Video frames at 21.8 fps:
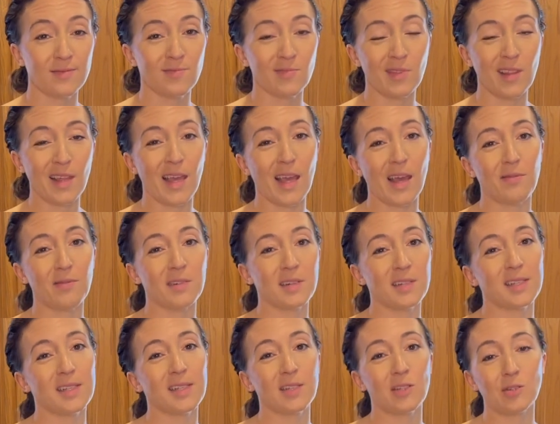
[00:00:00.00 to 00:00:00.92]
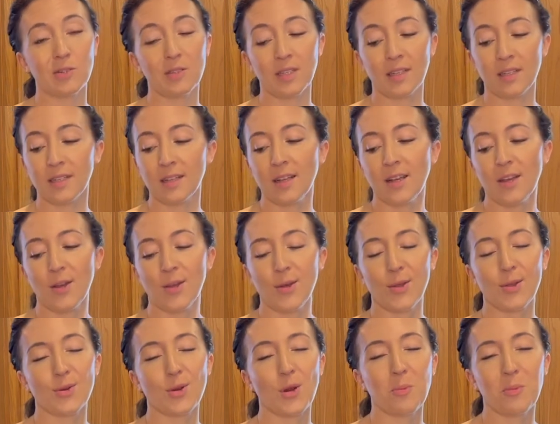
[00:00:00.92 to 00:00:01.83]
If they haven't sealed, then
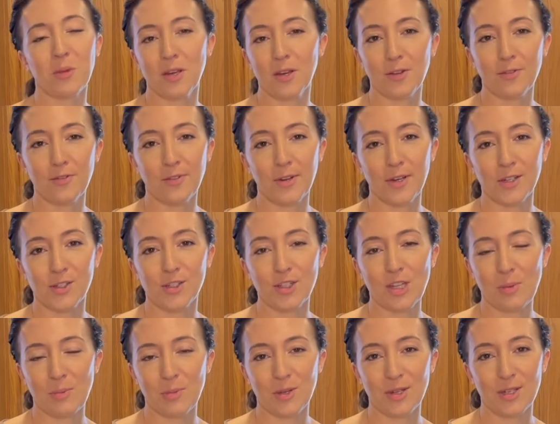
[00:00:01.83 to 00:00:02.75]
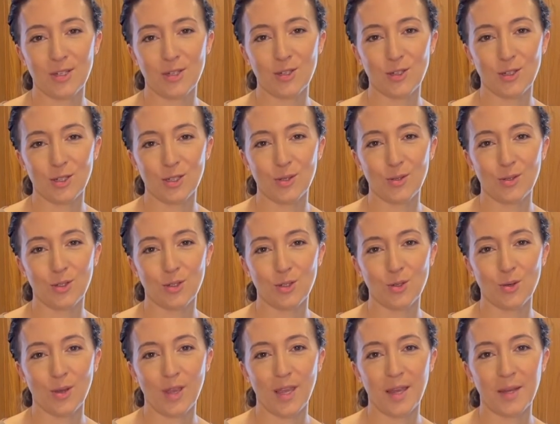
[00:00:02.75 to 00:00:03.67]
throw them in your fridge. Someone is sure to
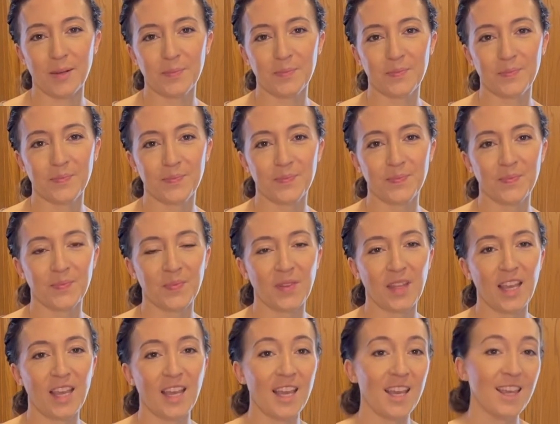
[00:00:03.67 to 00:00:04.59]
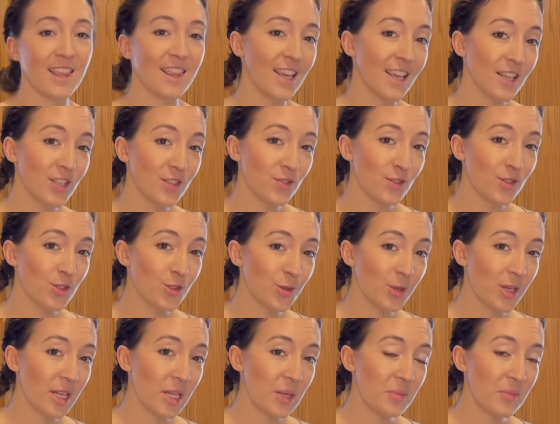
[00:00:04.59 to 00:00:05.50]
enjoy it. Thanks for
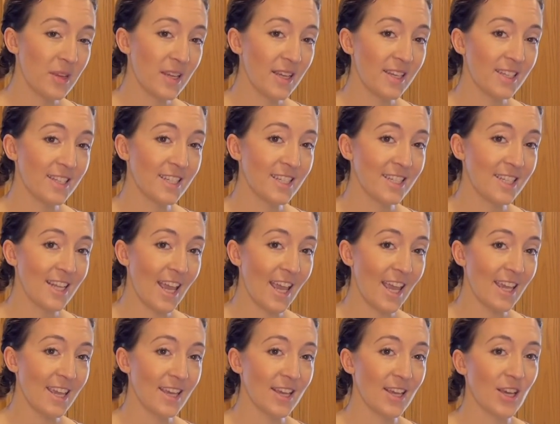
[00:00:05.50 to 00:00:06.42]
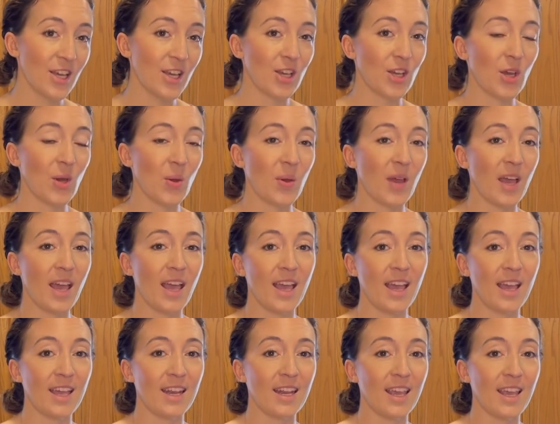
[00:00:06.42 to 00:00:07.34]
joining me today. Go
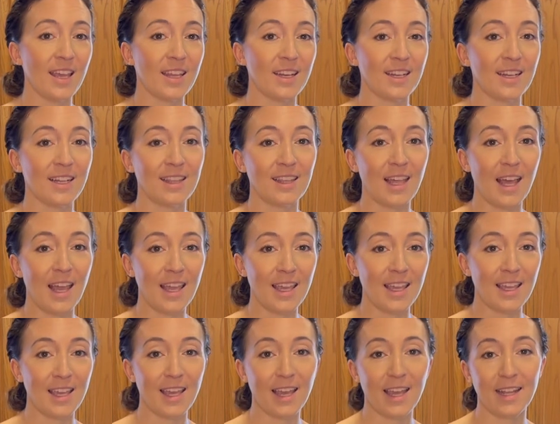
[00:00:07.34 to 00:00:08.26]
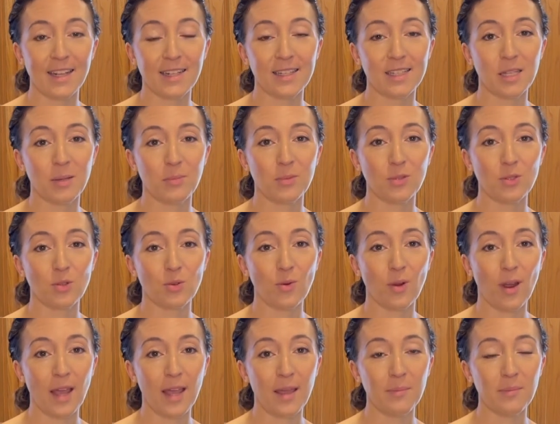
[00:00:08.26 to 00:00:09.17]
ahead and like and
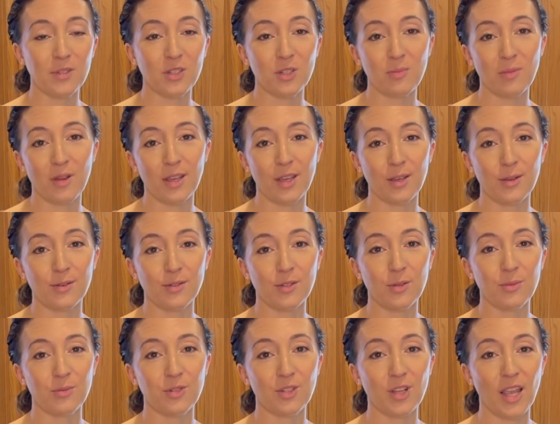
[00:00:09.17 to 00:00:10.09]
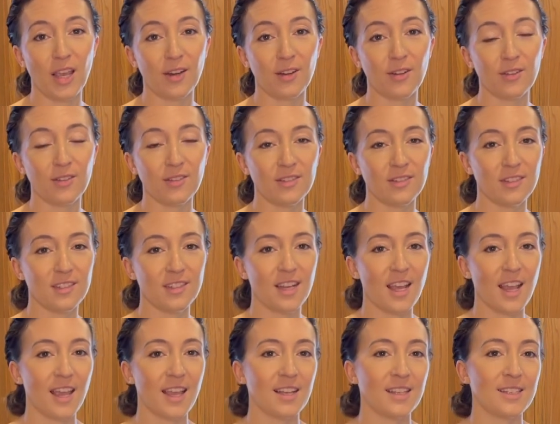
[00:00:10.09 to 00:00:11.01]
subscribe to my YouTube channel.
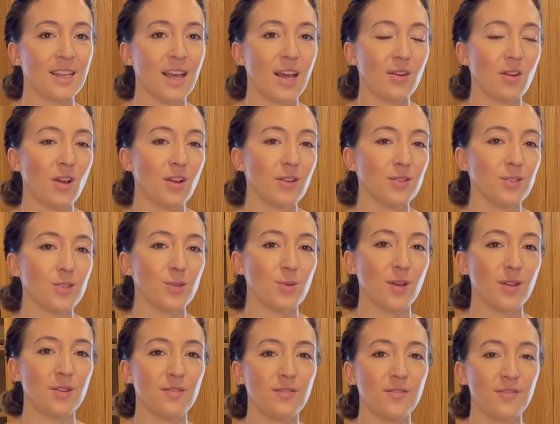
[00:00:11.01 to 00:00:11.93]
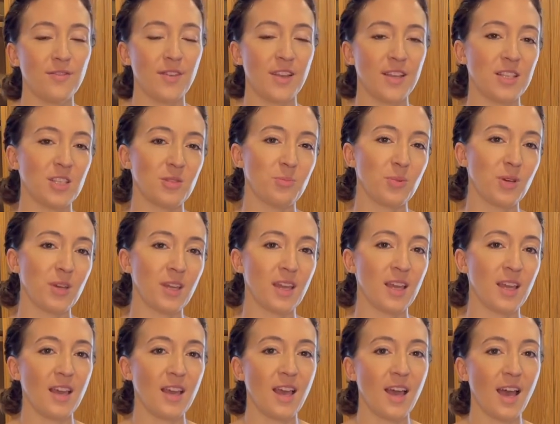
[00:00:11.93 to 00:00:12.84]
Check us out also on Facebook
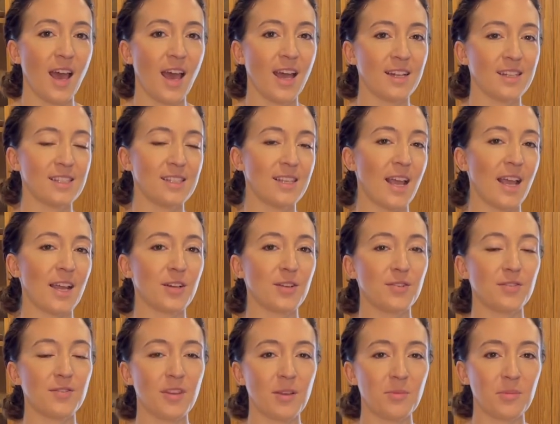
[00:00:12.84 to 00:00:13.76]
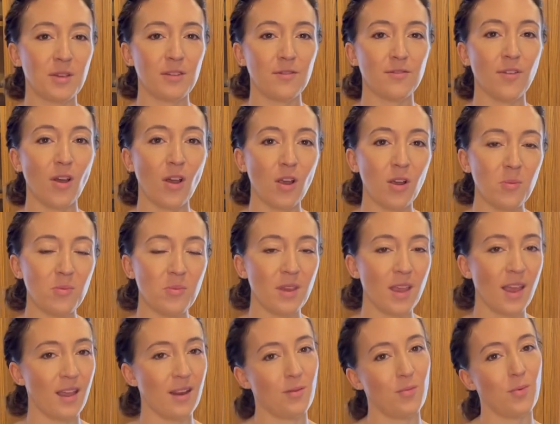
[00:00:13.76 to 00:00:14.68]
at Sagner Family Farm,
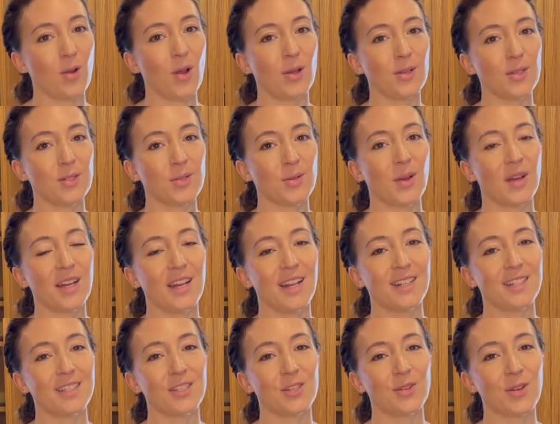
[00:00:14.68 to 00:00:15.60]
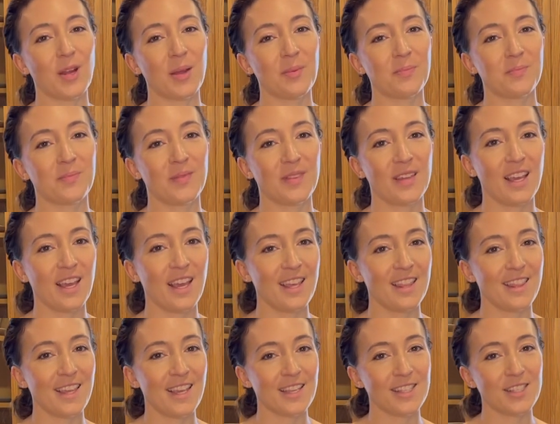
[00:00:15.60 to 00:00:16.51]
and we're also on Instagram.
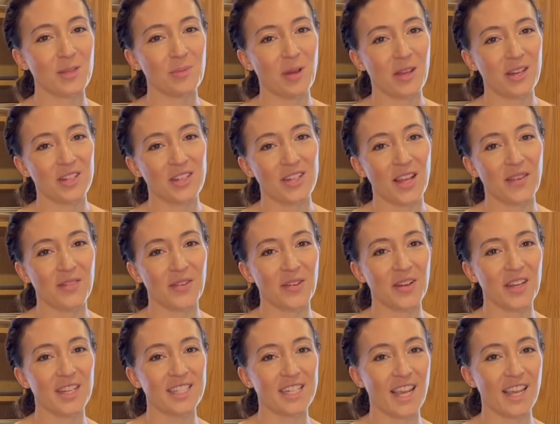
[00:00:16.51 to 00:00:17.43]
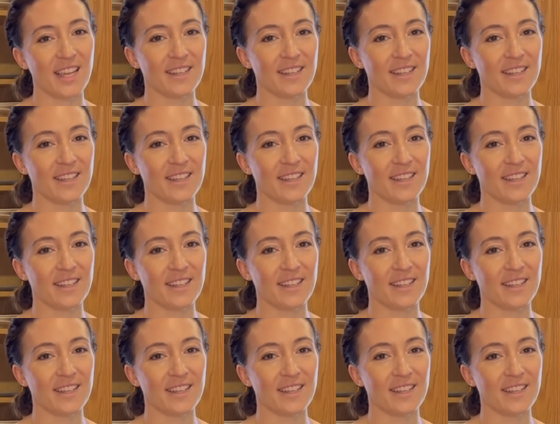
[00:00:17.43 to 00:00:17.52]
Thanks so much. Have a great day.